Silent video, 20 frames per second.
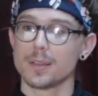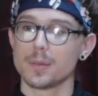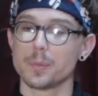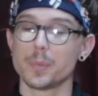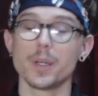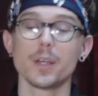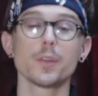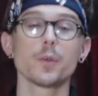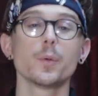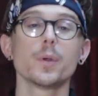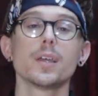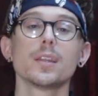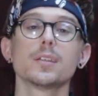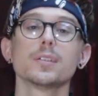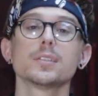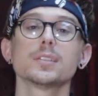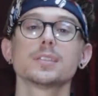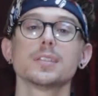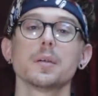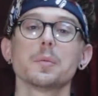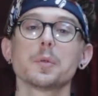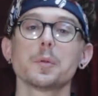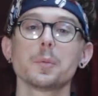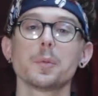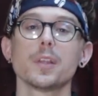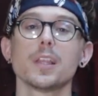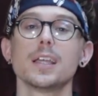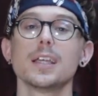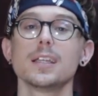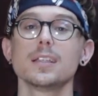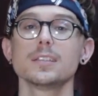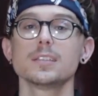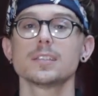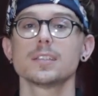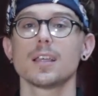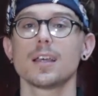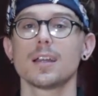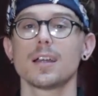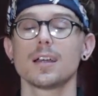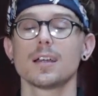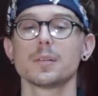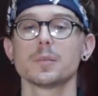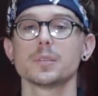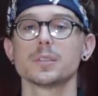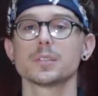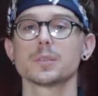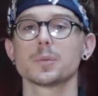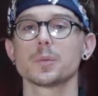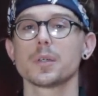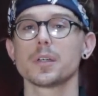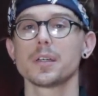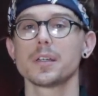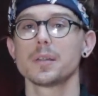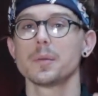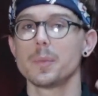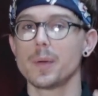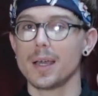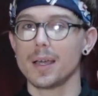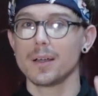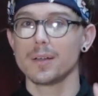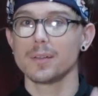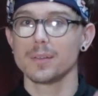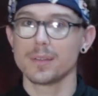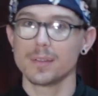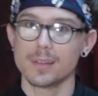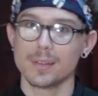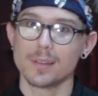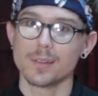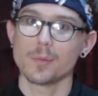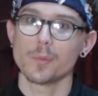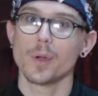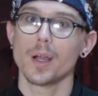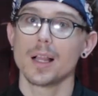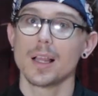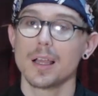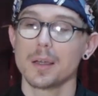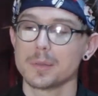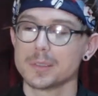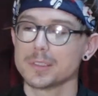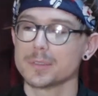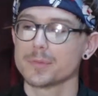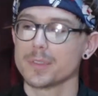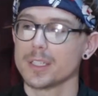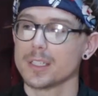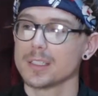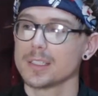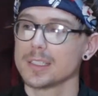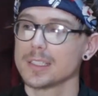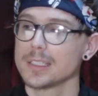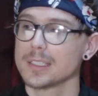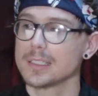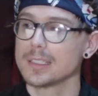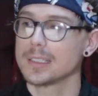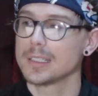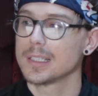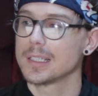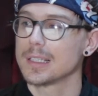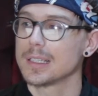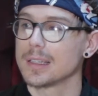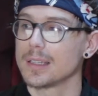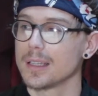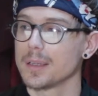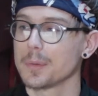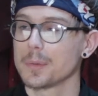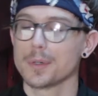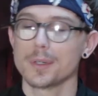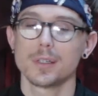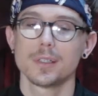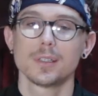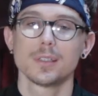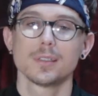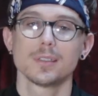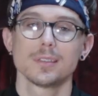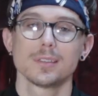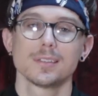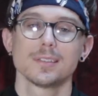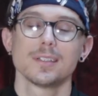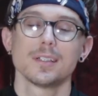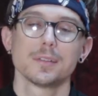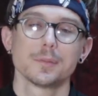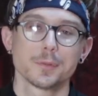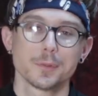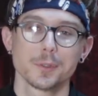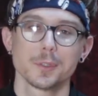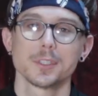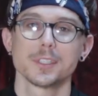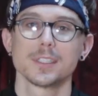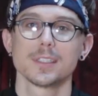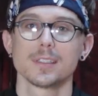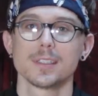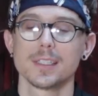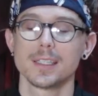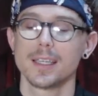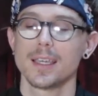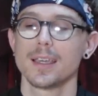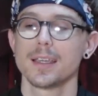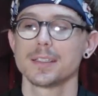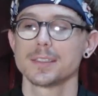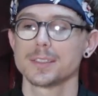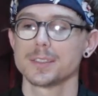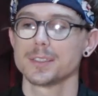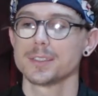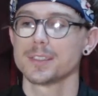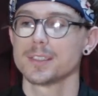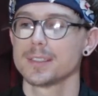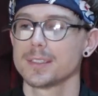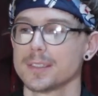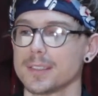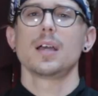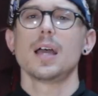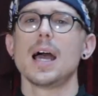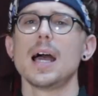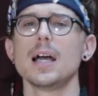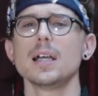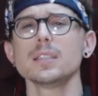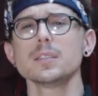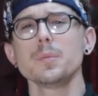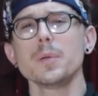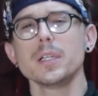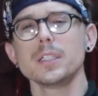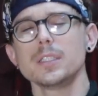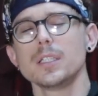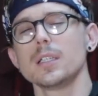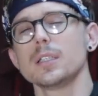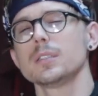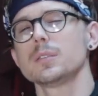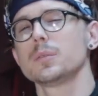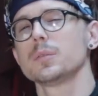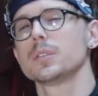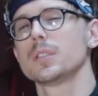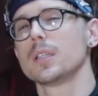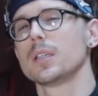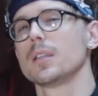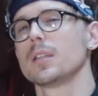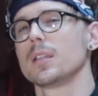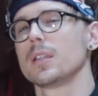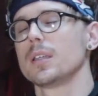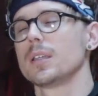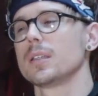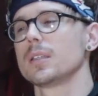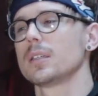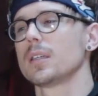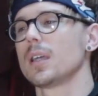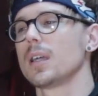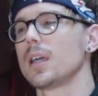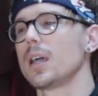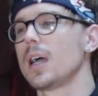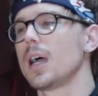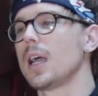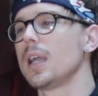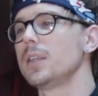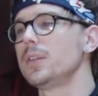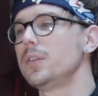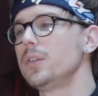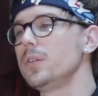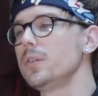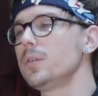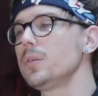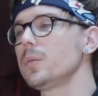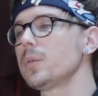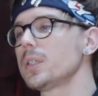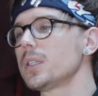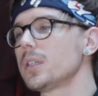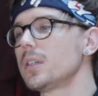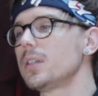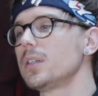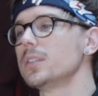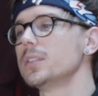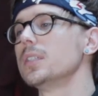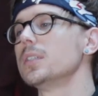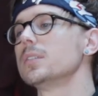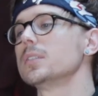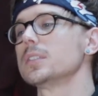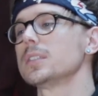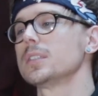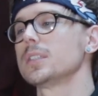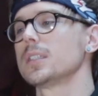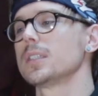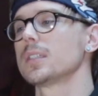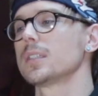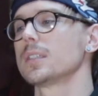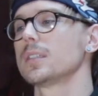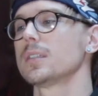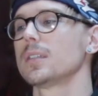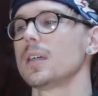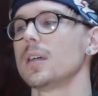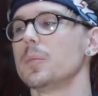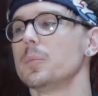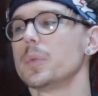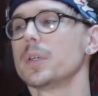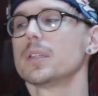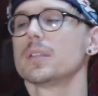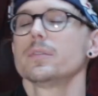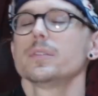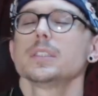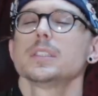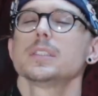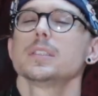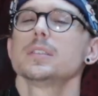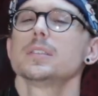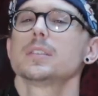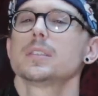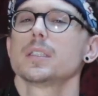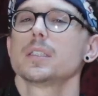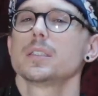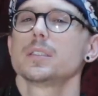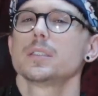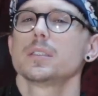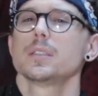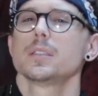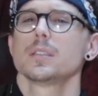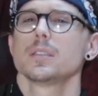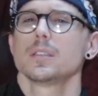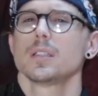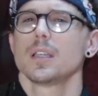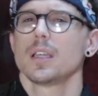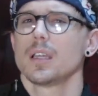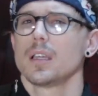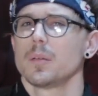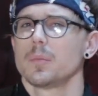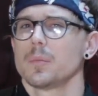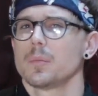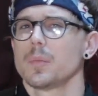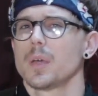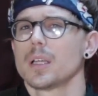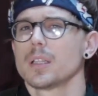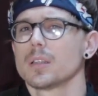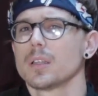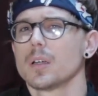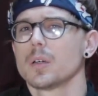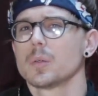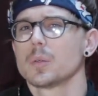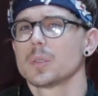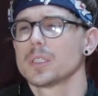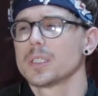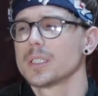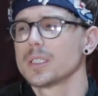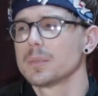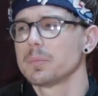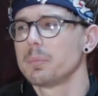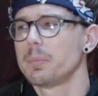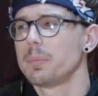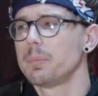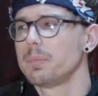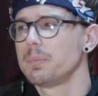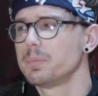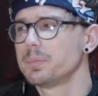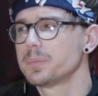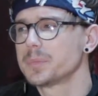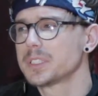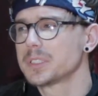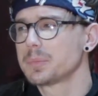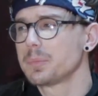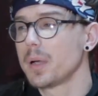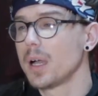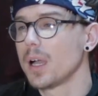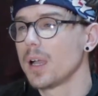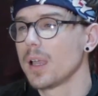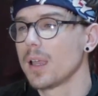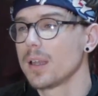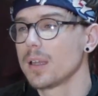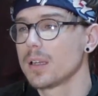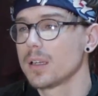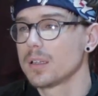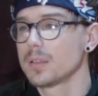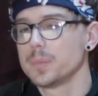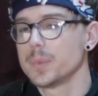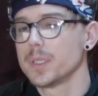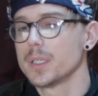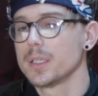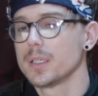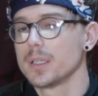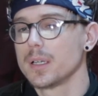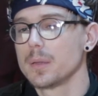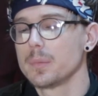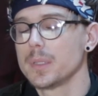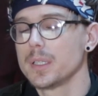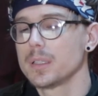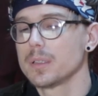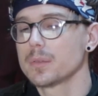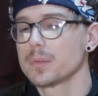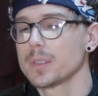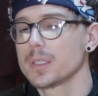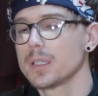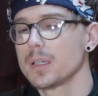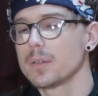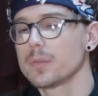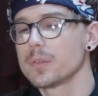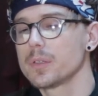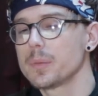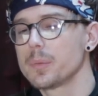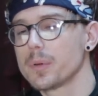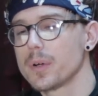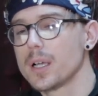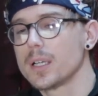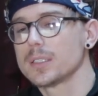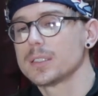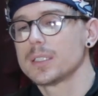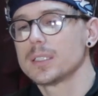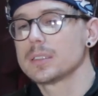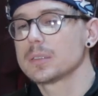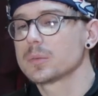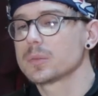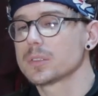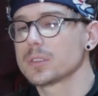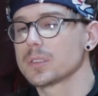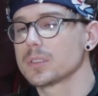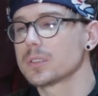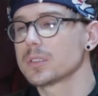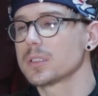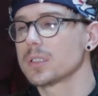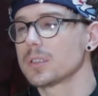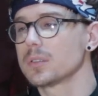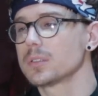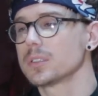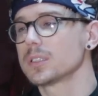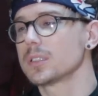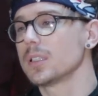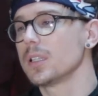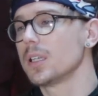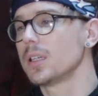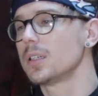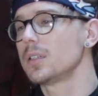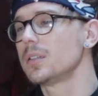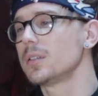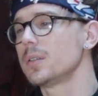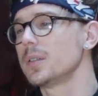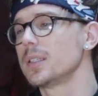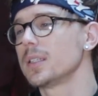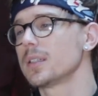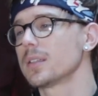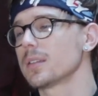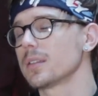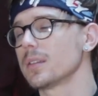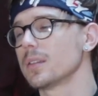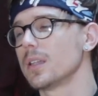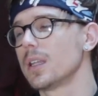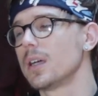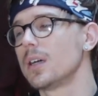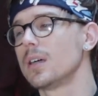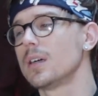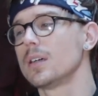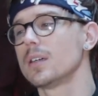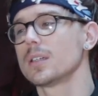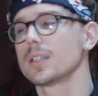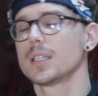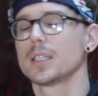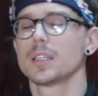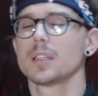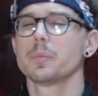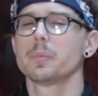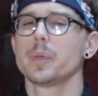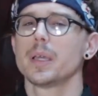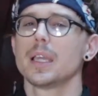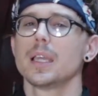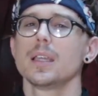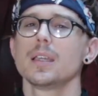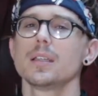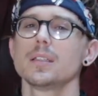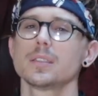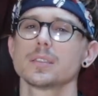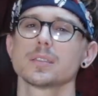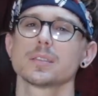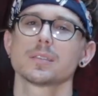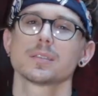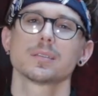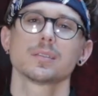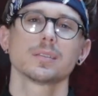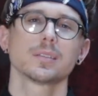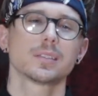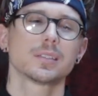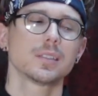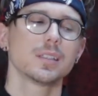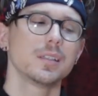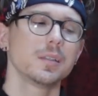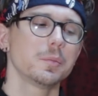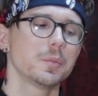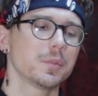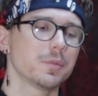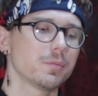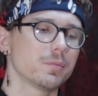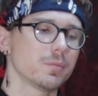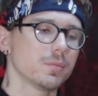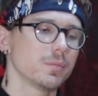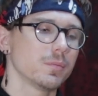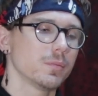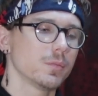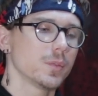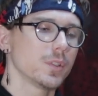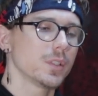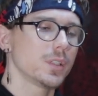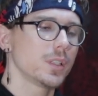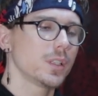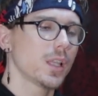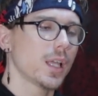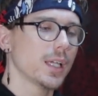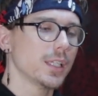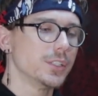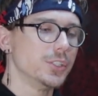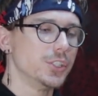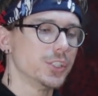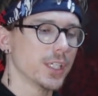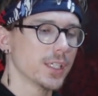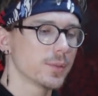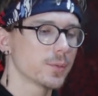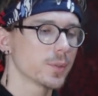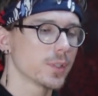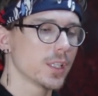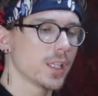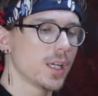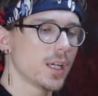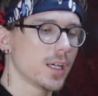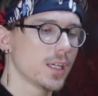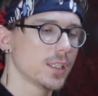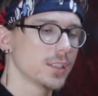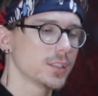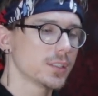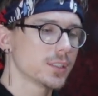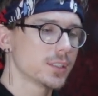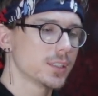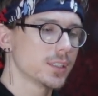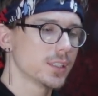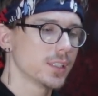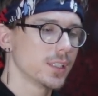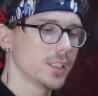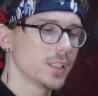By the way, those summer plans that I was worried about while I was falling, they were all unfortunately canceled. As my chest was healing, I do recall noticing a bit of a sensation in my lower spine. But I mean, the recovery process was just so slow and long, and the pain just seemed really like generalized.